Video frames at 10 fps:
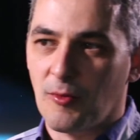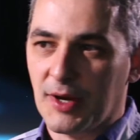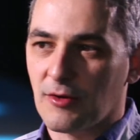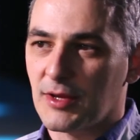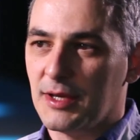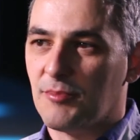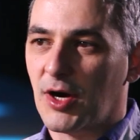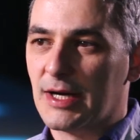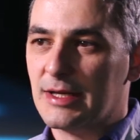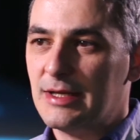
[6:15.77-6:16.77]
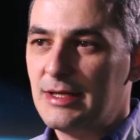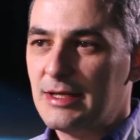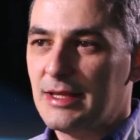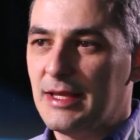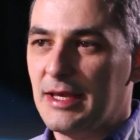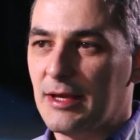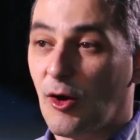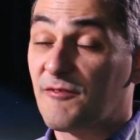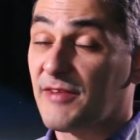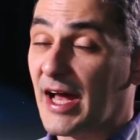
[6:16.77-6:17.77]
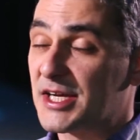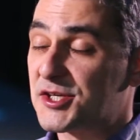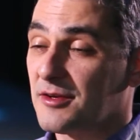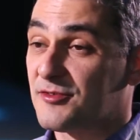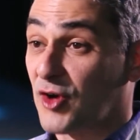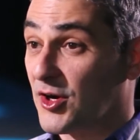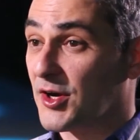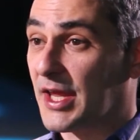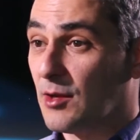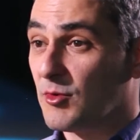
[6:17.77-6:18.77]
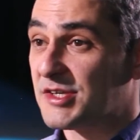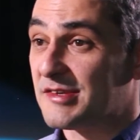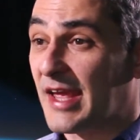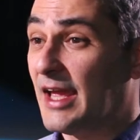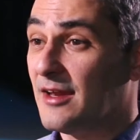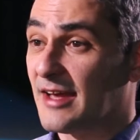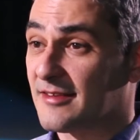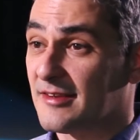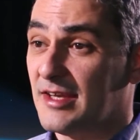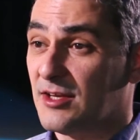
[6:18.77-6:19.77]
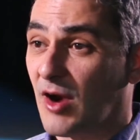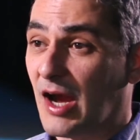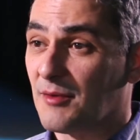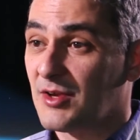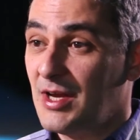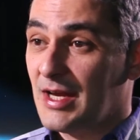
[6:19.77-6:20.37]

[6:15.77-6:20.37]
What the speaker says: We only bought the all-flash starter kit, which is 8 SSD drives,